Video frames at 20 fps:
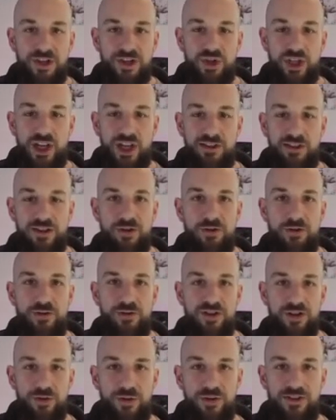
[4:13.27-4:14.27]
She doesn't use
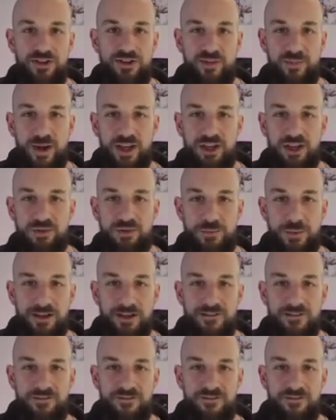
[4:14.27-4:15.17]
Todoist as much, but